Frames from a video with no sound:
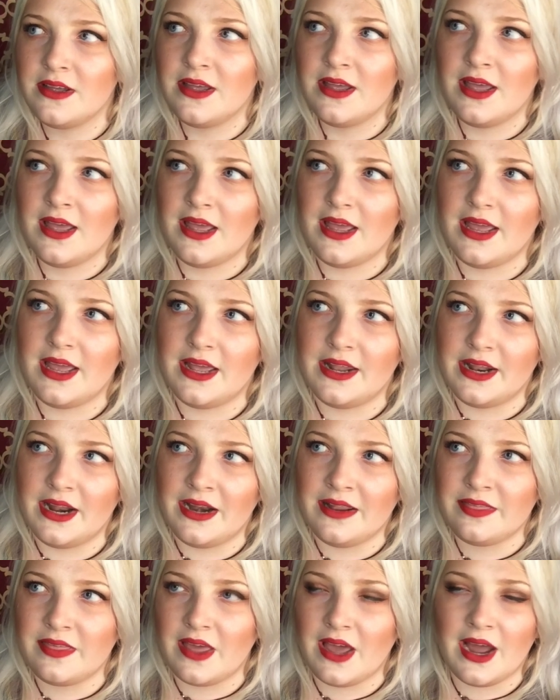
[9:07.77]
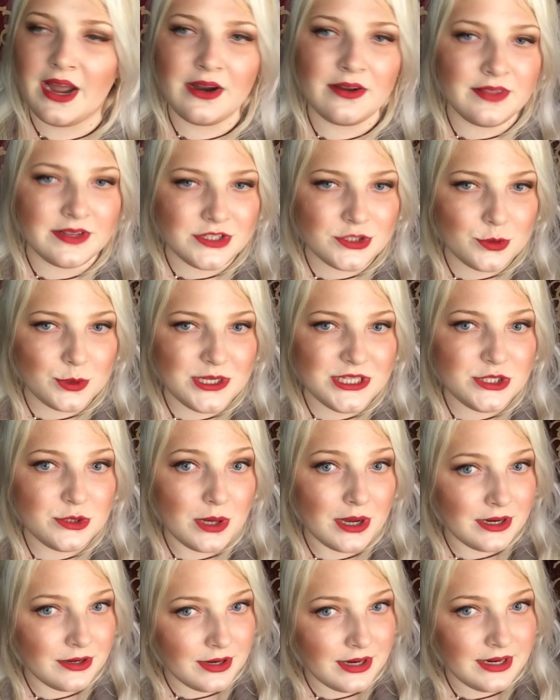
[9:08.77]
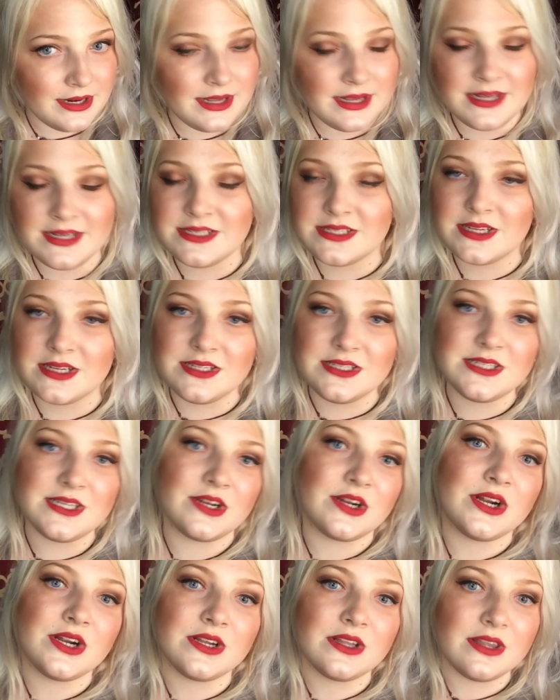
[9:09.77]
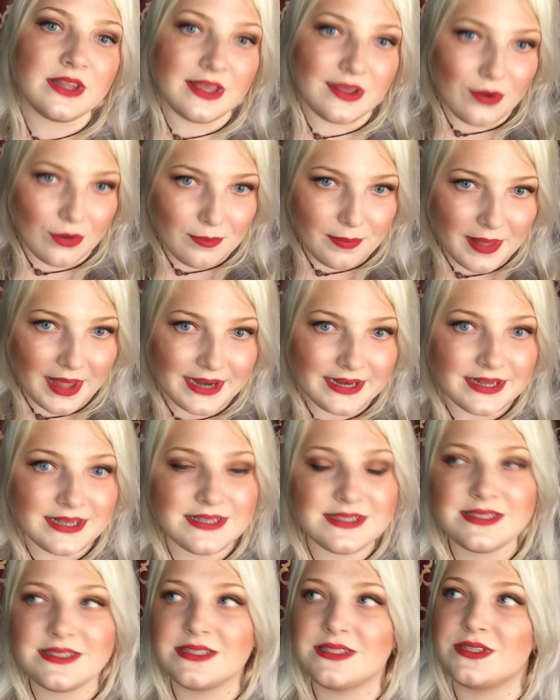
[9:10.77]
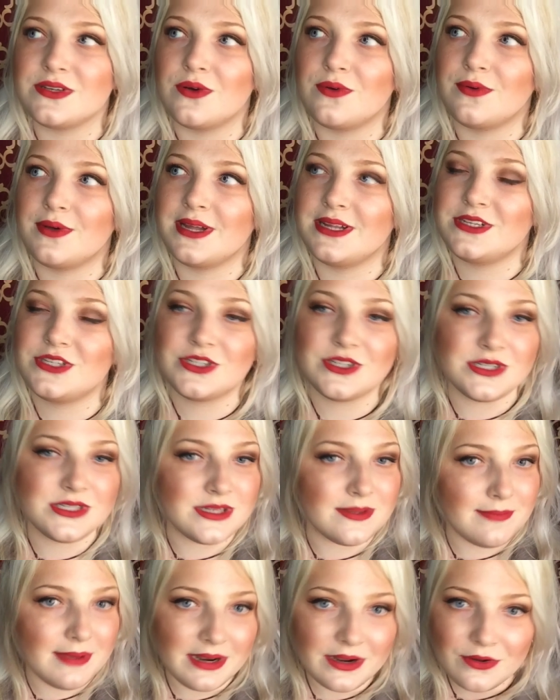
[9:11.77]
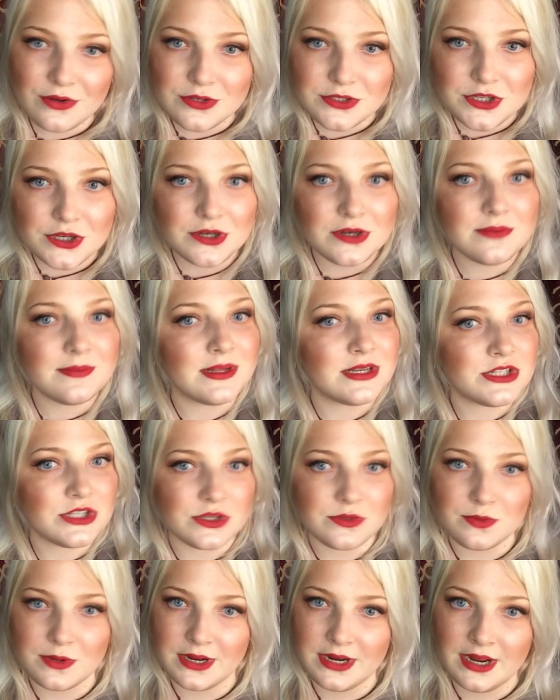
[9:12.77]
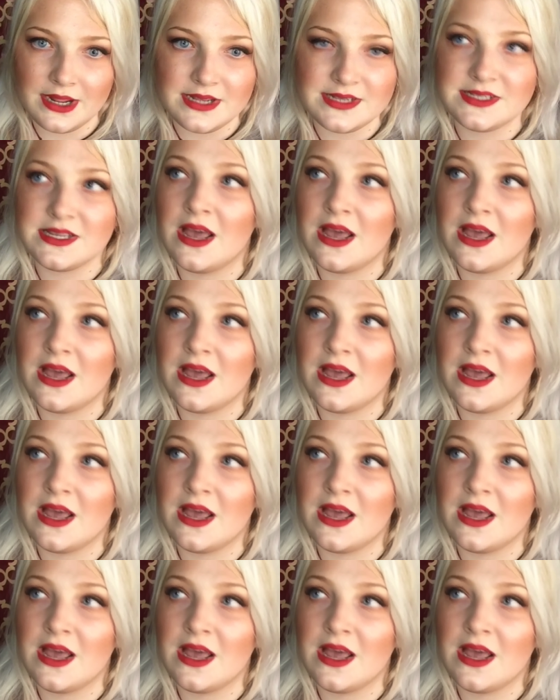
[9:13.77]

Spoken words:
And anything higher than 2200 is considered legal blindness. So it's just a medical term. That's just what it is.